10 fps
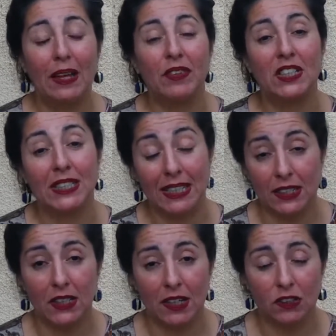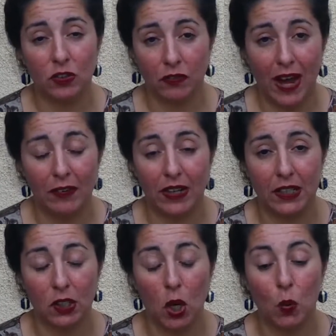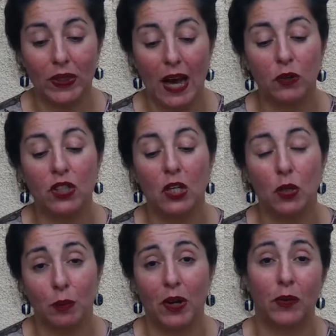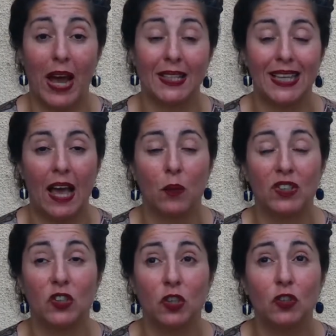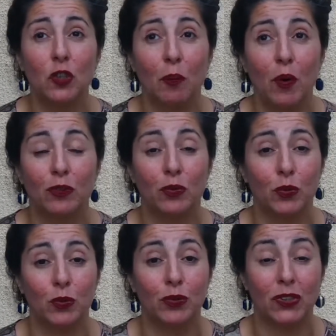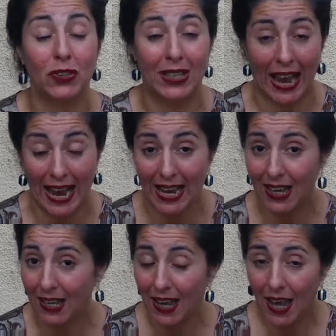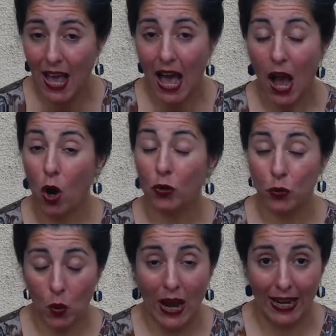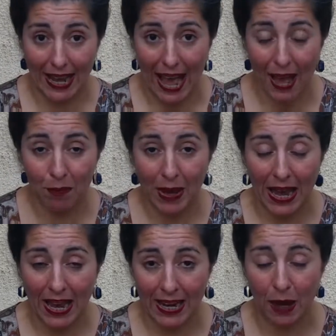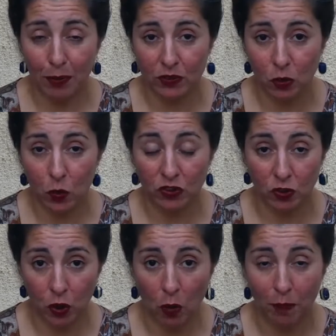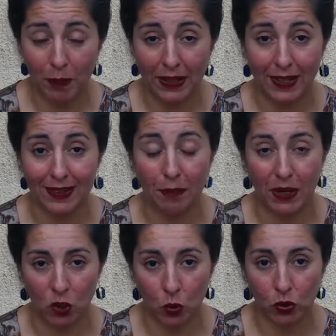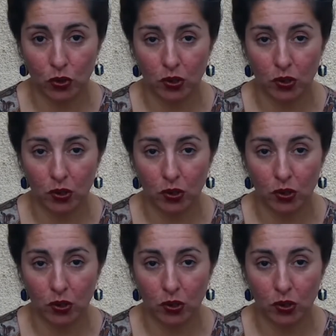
living 6 years surviving without human rights. I was not supposed to stay or do aliya. My aliya process was stopped by the Rabbanut.